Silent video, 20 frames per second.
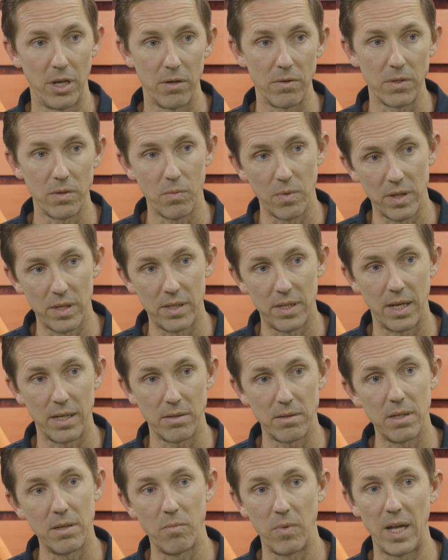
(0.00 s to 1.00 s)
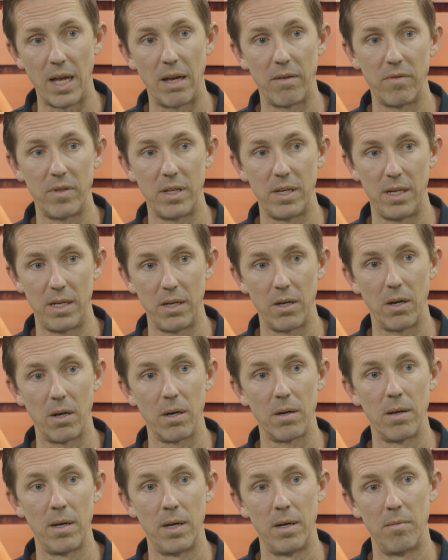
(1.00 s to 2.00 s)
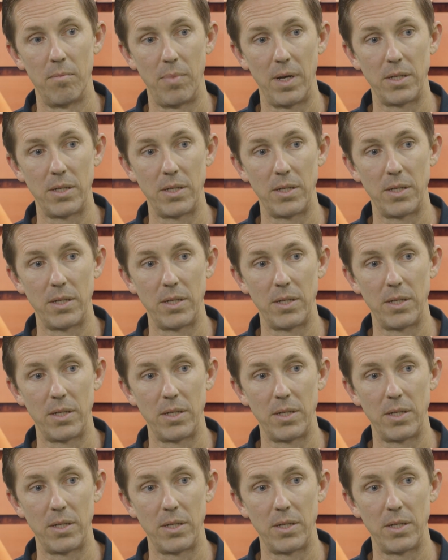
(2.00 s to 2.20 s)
overdose with the testing we have in the ER